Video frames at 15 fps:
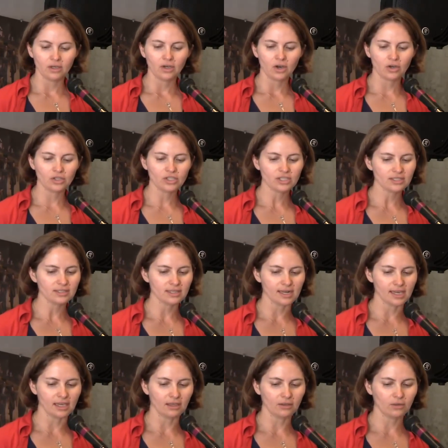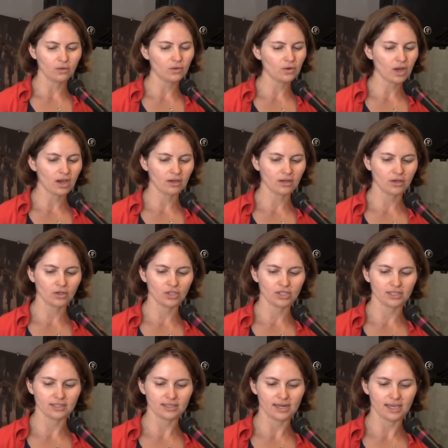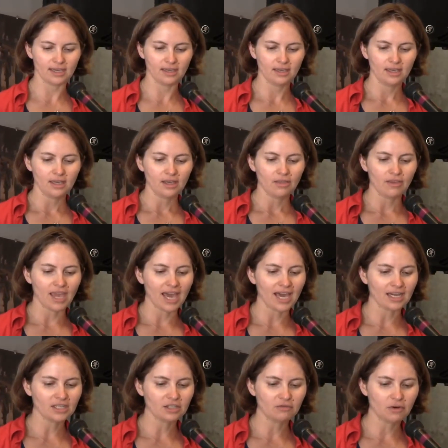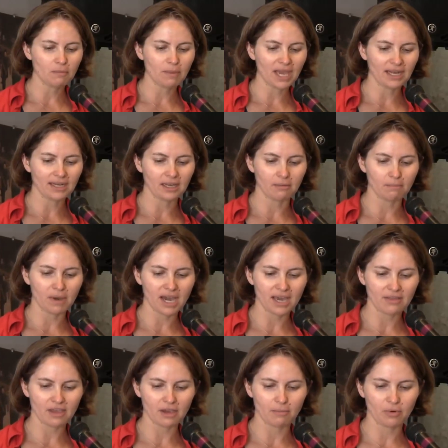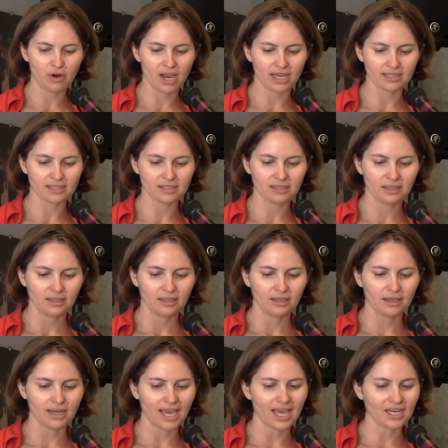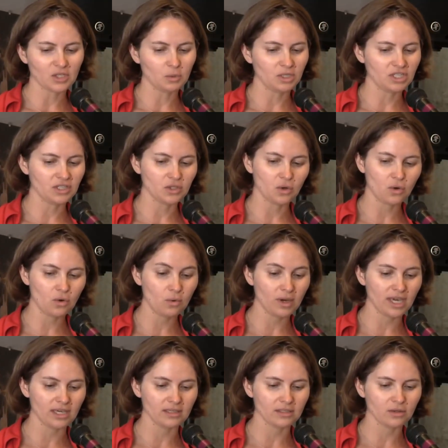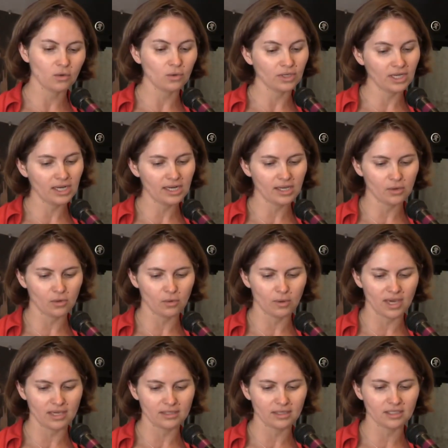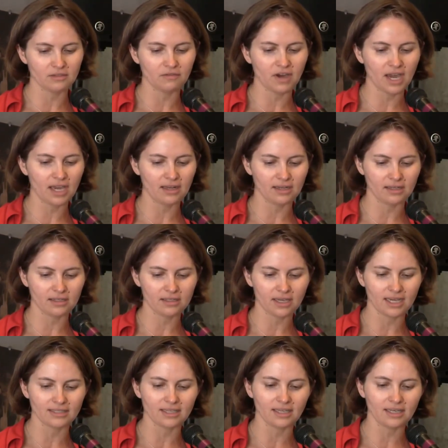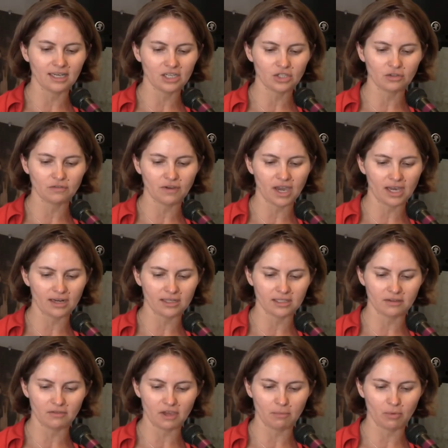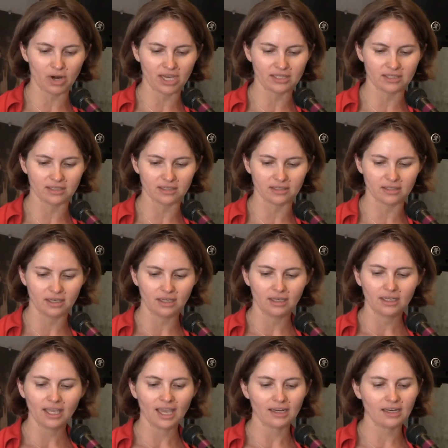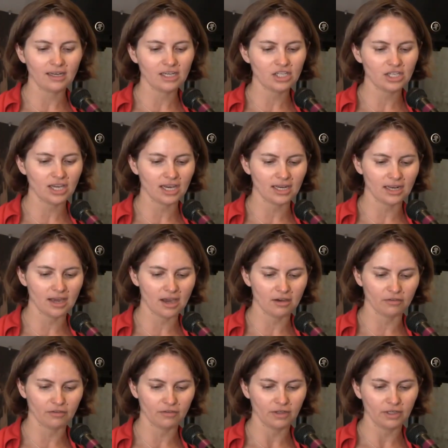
Consciously or unconsciously, the act of rebellion by the oppressed an act which is always, or nearly always, as violent as the initial violence of the oppressors, can initiate love.